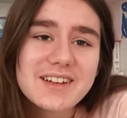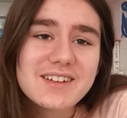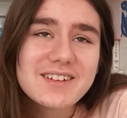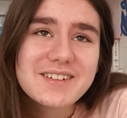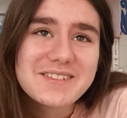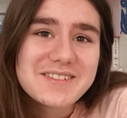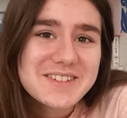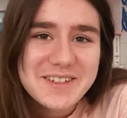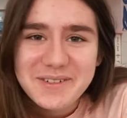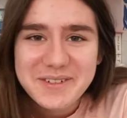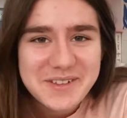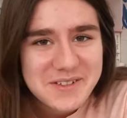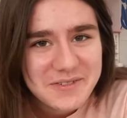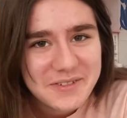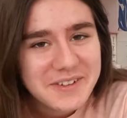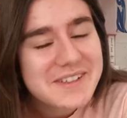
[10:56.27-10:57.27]
you so
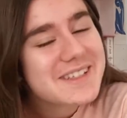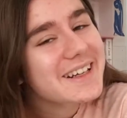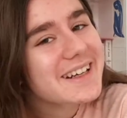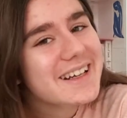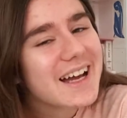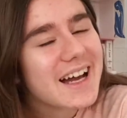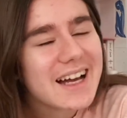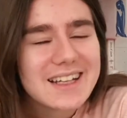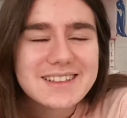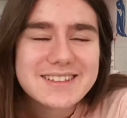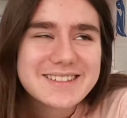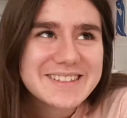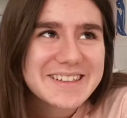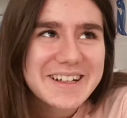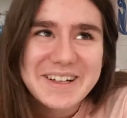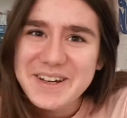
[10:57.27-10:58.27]
much for watching,
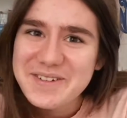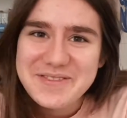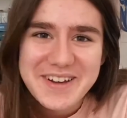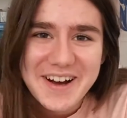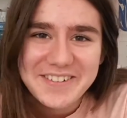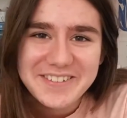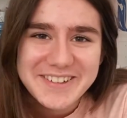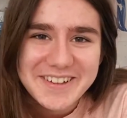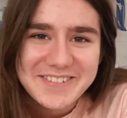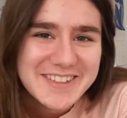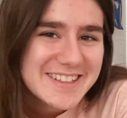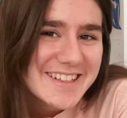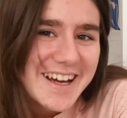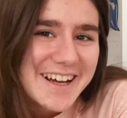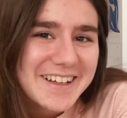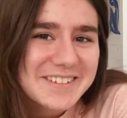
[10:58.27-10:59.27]
and I hope you have a lovely
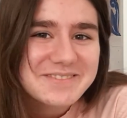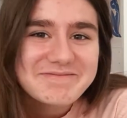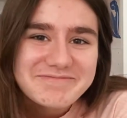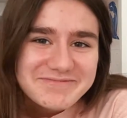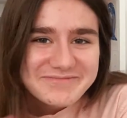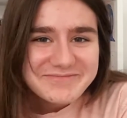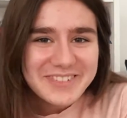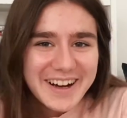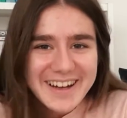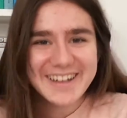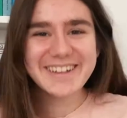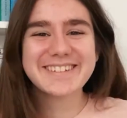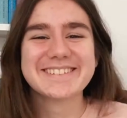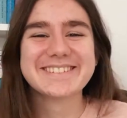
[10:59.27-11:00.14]
day. Bye.